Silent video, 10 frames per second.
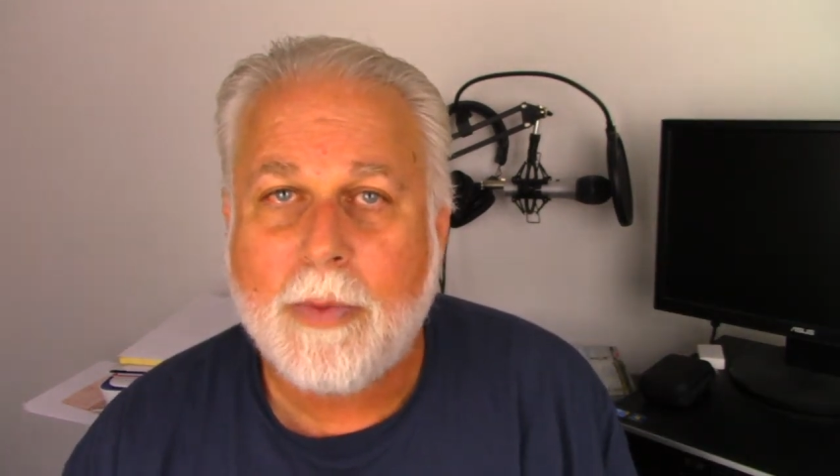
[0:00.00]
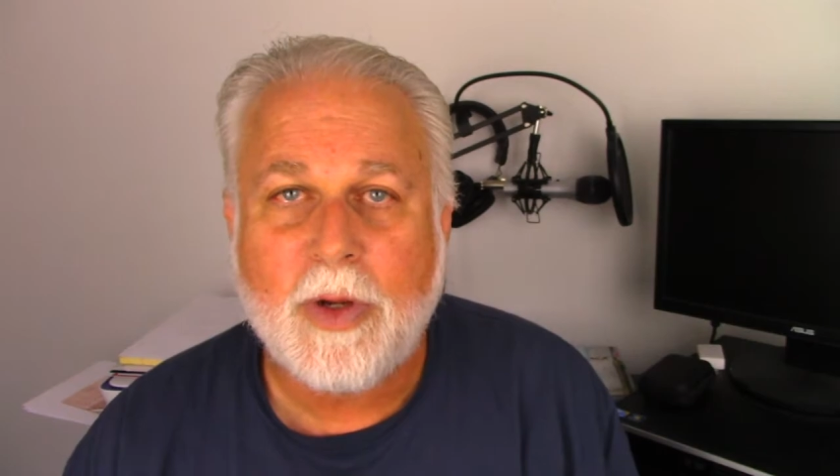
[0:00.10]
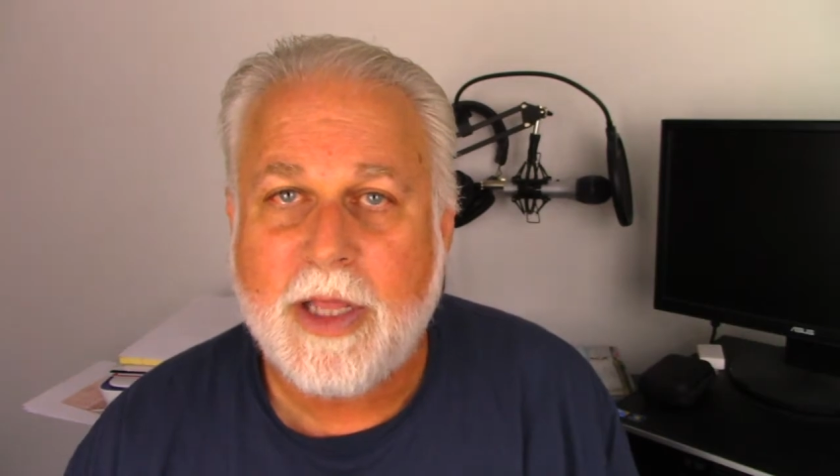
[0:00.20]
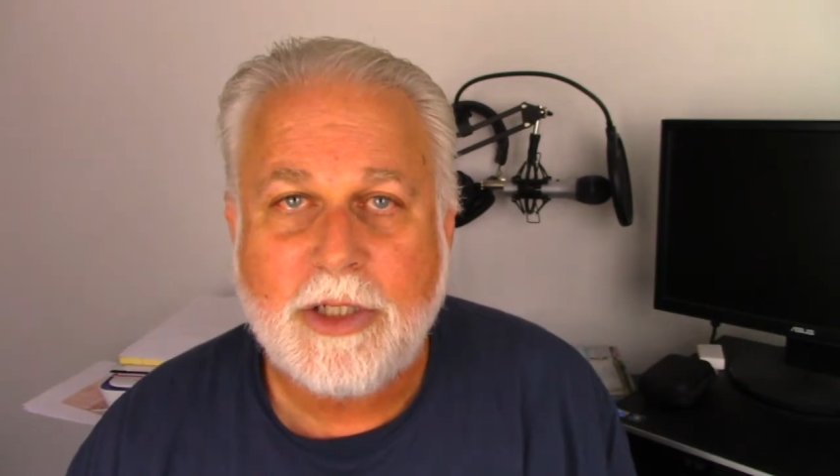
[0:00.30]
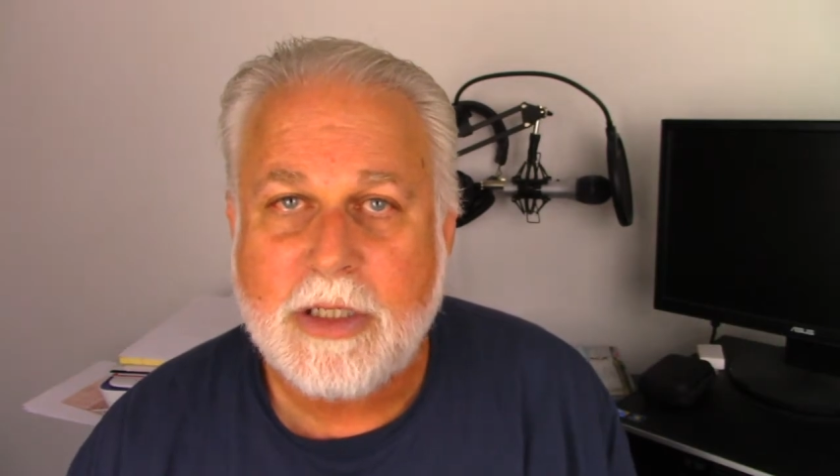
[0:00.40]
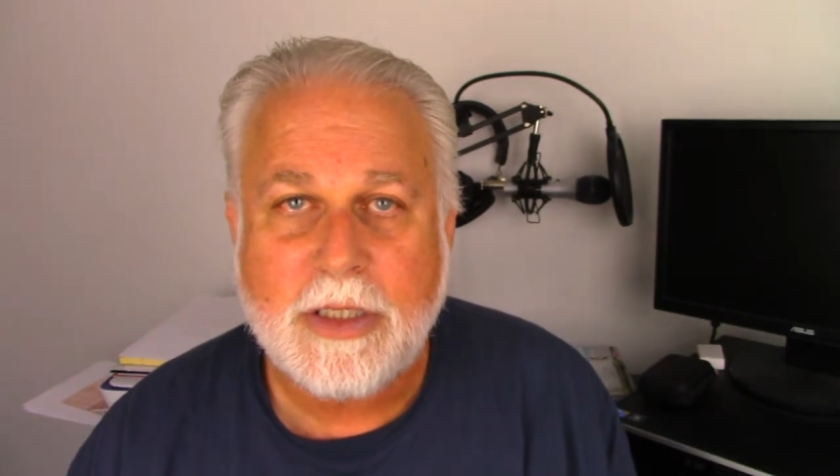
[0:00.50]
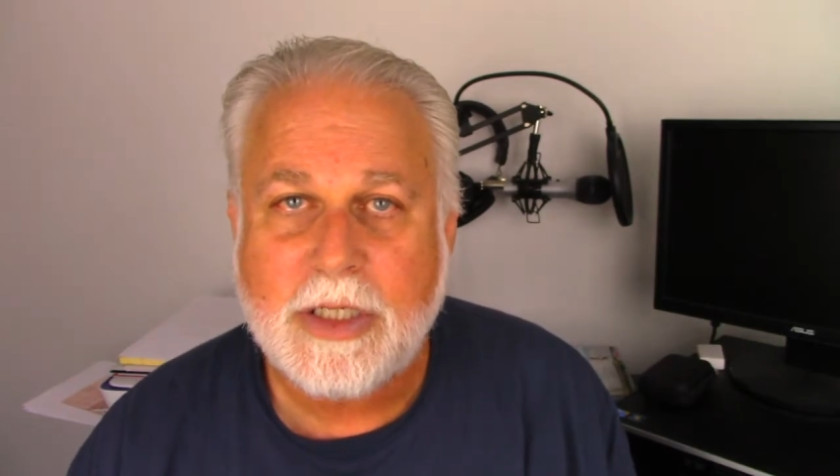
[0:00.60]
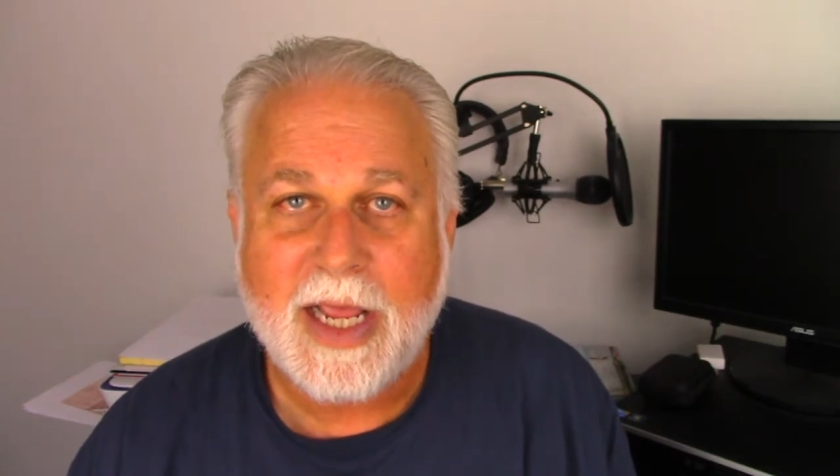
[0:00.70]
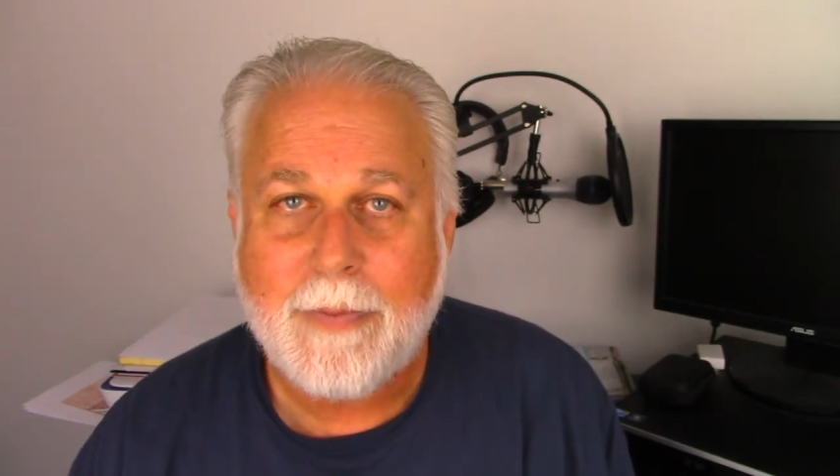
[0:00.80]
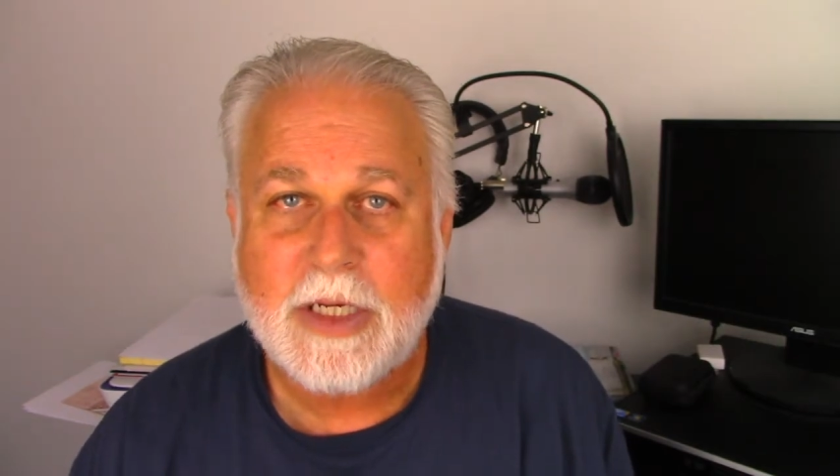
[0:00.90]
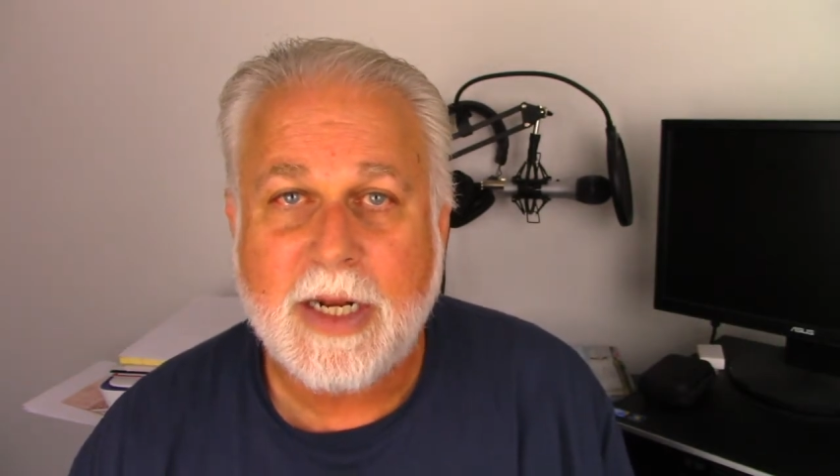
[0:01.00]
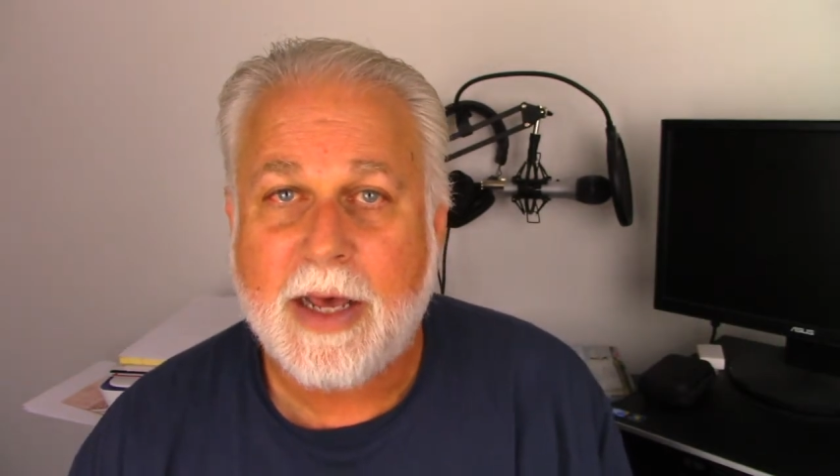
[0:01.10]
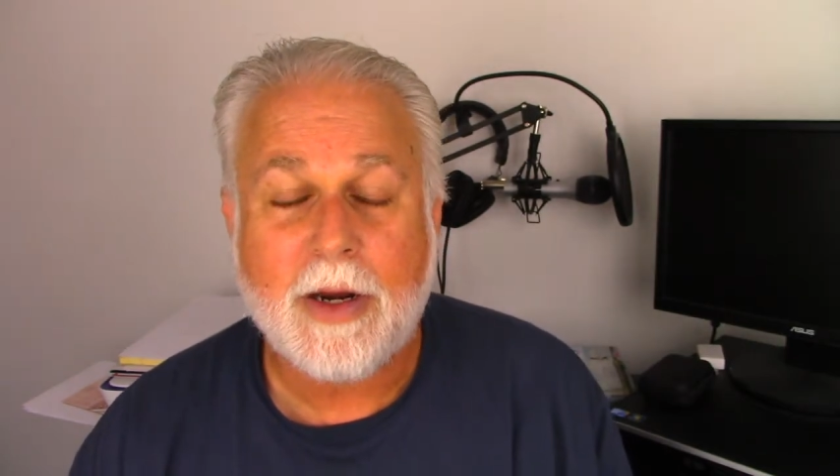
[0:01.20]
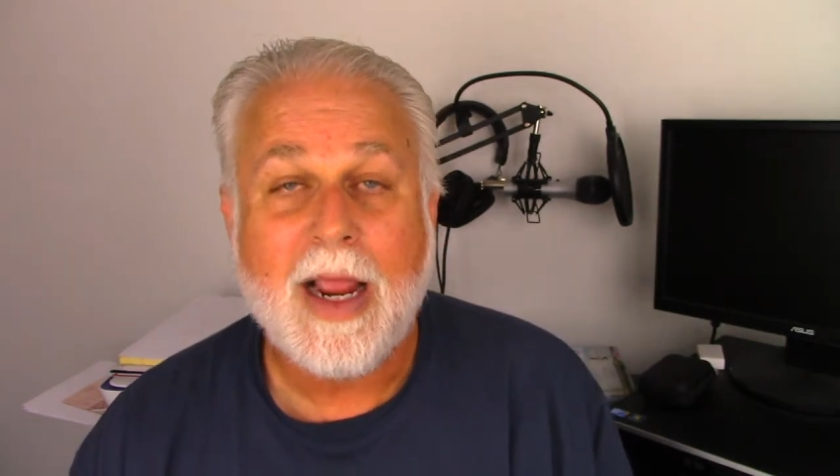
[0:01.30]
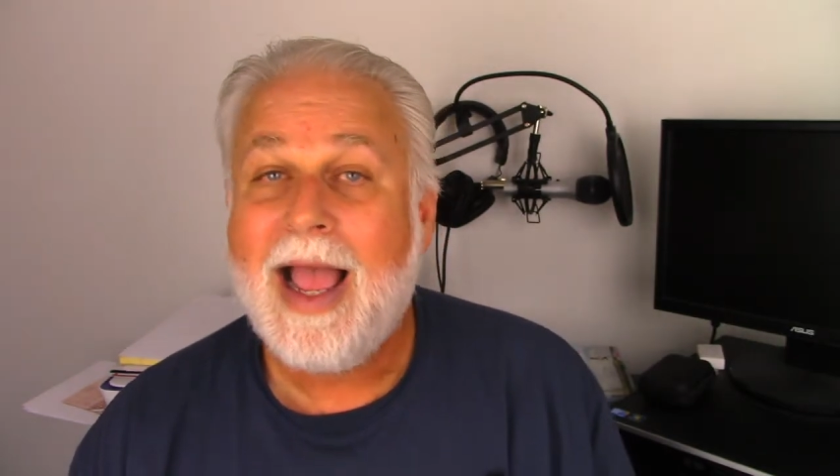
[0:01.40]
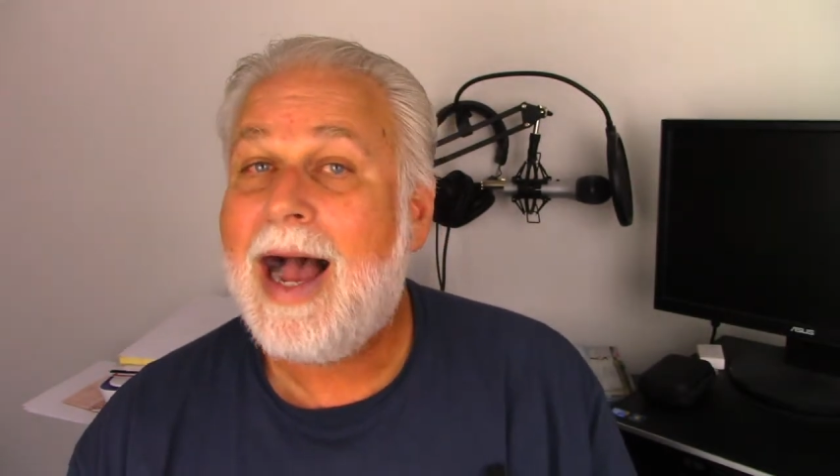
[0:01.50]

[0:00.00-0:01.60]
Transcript: religion is the same as another.